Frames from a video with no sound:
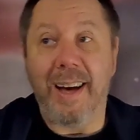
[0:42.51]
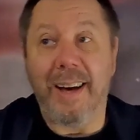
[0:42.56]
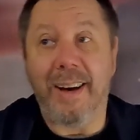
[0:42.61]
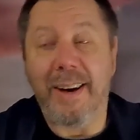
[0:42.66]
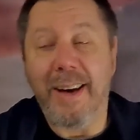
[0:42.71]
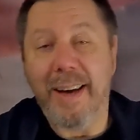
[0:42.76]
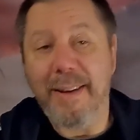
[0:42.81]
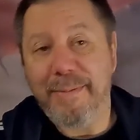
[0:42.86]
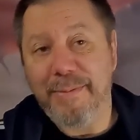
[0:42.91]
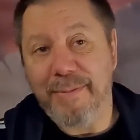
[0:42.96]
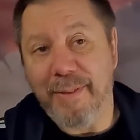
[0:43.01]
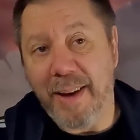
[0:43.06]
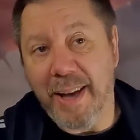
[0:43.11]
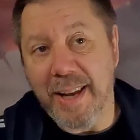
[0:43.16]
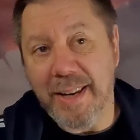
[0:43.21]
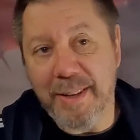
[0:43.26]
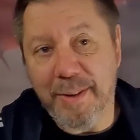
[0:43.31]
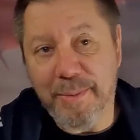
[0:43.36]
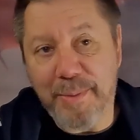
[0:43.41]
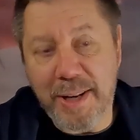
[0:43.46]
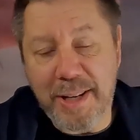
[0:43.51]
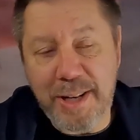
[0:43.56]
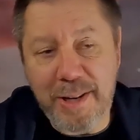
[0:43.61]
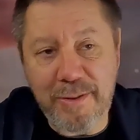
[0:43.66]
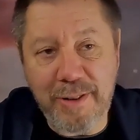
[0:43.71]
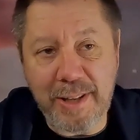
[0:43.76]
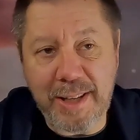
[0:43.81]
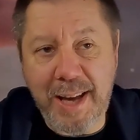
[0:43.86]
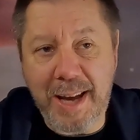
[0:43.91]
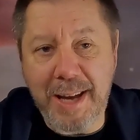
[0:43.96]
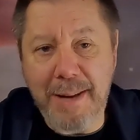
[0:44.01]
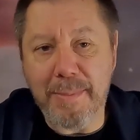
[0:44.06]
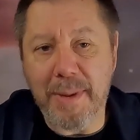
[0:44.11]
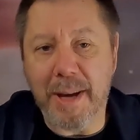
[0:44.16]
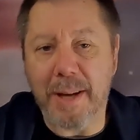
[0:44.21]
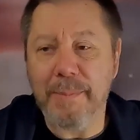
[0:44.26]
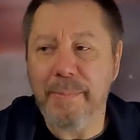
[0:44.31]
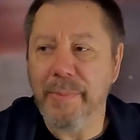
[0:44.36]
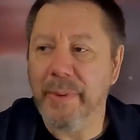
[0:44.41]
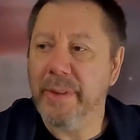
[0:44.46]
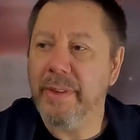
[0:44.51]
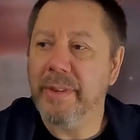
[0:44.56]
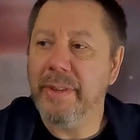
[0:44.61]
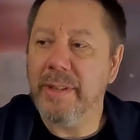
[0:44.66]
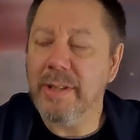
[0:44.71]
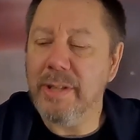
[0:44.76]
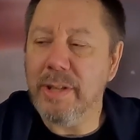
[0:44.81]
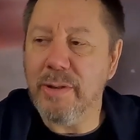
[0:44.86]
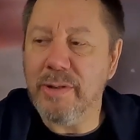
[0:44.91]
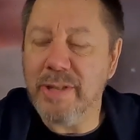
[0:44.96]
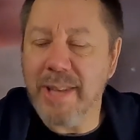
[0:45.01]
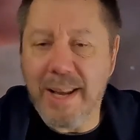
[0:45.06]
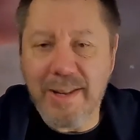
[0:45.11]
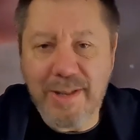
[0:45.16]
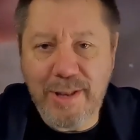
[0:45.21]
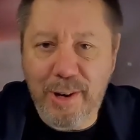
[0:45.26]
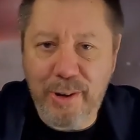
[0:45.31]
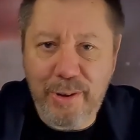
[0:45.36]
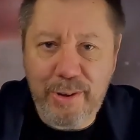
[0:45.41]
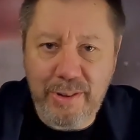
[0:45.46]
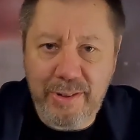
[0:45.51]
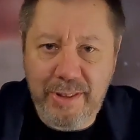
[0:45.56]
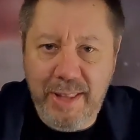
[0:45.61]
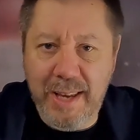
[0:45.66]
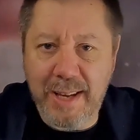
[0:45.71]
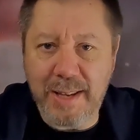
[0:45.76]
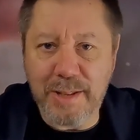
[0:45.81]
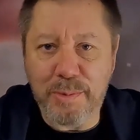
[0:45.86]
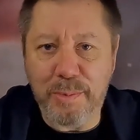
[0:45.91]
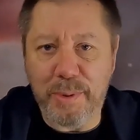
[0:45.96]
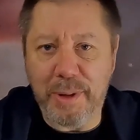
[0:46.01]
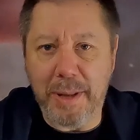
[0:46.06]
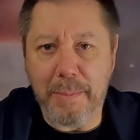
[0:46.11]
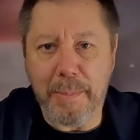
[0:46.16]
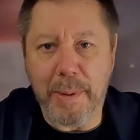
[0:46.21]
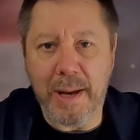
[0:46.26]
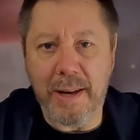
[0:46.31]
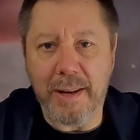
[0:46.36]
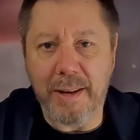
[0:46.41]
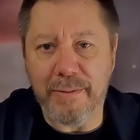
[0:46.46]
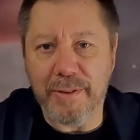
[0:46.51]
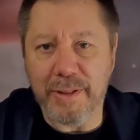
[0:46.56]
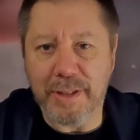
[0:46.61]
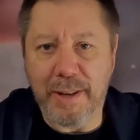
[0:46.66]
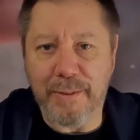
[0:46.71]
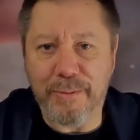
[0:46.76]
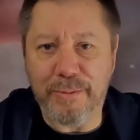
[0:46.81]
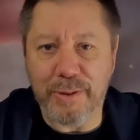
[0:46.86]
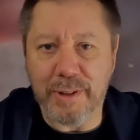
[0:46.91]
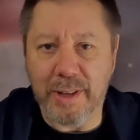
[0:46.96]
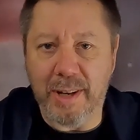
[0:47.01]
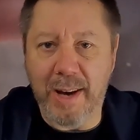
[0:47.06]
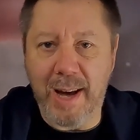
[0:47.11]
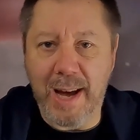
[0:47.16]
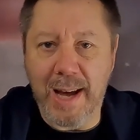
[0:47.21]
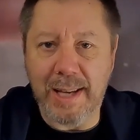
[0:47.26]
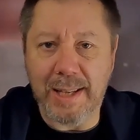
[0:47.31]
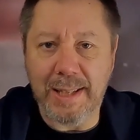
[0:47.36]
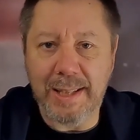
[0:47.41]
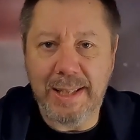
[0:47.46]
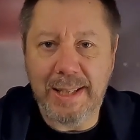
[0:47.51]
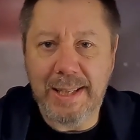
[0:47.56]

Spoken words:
I find that when you're a gamer, you tend to look at things with a bit of a different eye.